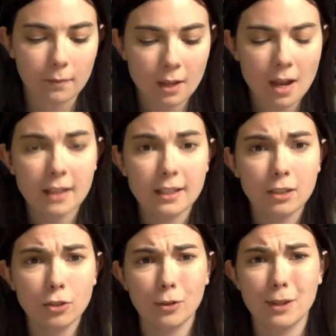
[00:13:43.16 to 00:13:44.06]
I did
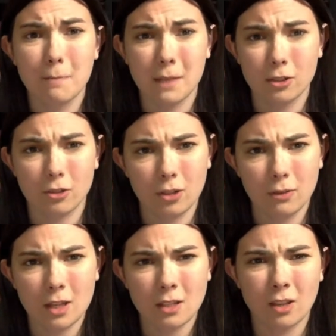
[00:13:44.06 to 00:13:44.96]
enjoy the mystery of
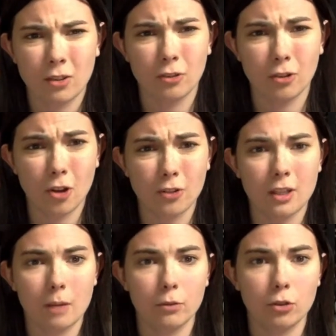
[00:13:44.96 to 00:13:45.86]
this. I thought the
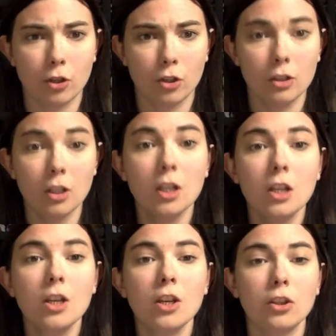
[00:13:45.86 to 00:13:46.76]
concept was good.
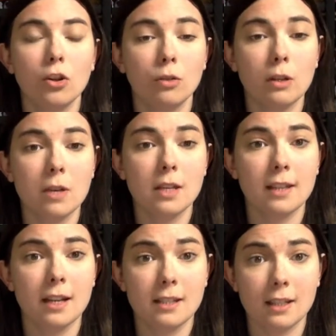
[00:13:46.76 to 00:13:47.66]
The only reason
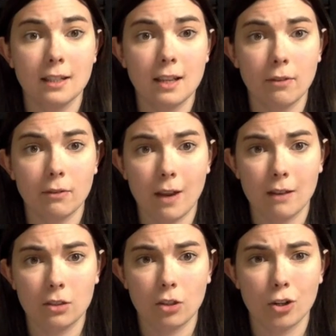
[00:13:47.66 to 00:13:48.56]
I didn't give it 5
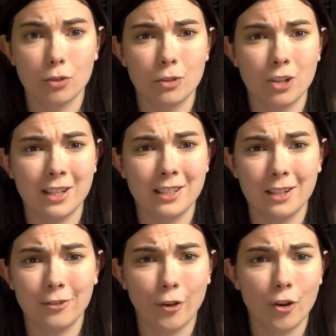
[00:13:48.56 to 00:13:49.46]
stars was I
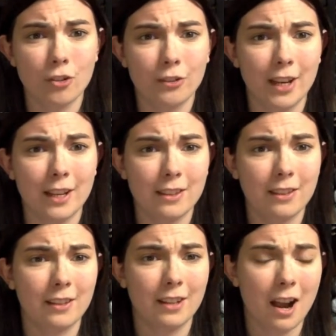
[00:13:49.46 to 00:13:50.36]
did not like
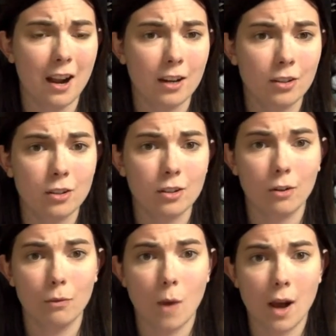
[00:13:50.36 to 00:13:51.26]
the character
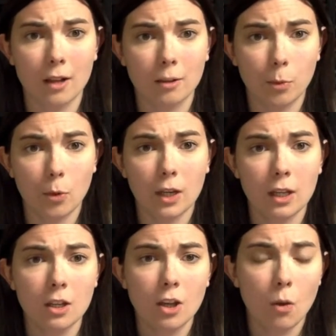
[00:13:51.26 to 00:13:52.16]
of Wild Boy.
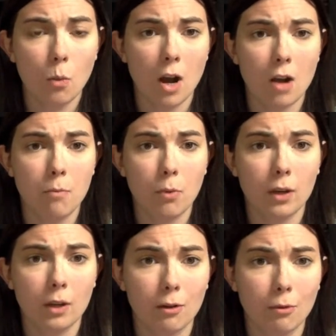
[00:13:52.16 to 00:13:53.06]
Wild
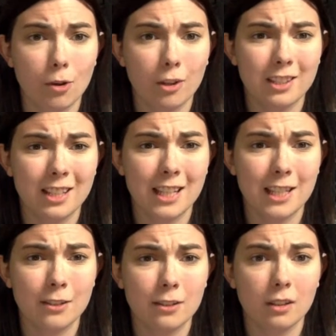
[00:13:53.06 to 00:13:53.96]
Boy was
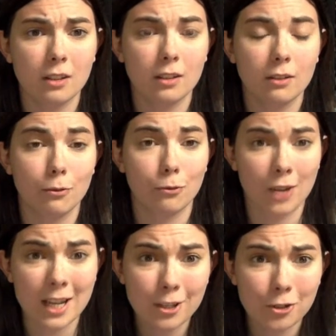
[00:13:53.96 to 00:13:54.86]
his
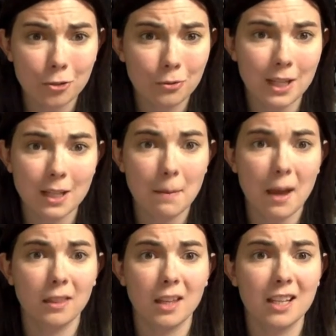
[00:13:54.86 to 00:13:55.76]
freak show name,
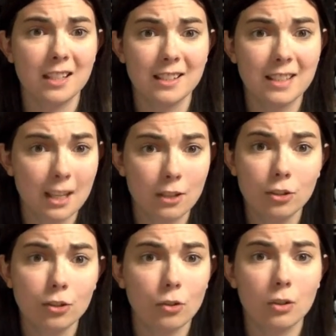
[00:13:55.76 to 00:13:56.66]
and they
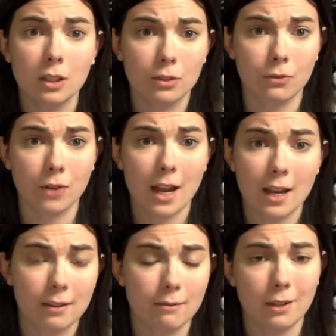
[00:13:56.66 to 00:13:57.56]
continued all his
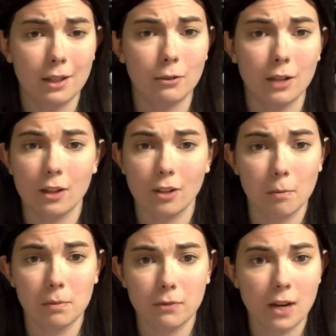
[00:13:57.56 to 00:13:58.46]
friends. Well, he only had a
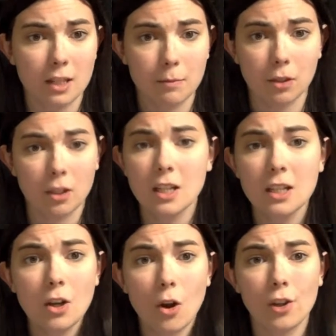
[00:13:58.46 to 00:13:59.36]
couple of friends, but
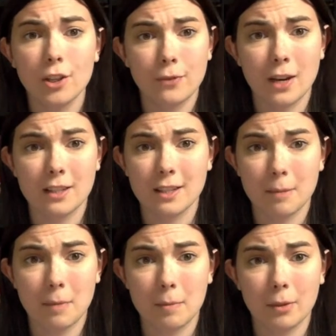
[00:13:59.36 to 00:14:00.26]
all his friends and the
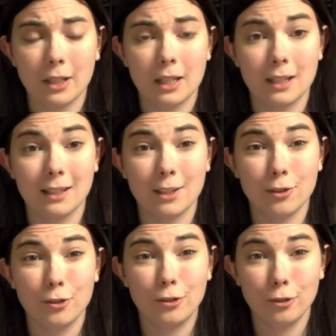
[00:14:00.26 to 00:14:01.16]
people he
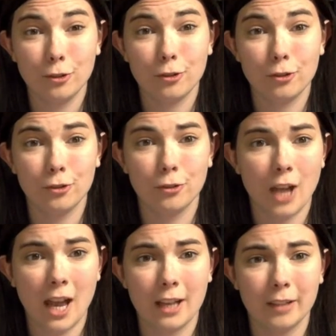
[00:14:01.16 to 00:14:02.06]
continued to
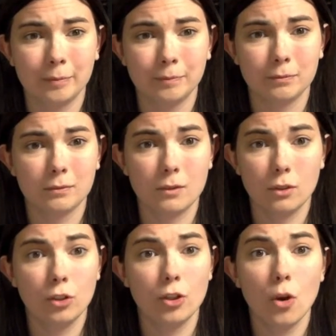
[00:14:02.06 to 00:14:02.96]

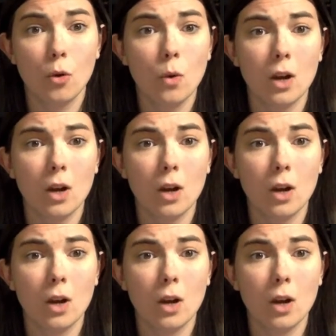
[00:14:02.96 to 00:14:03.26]
know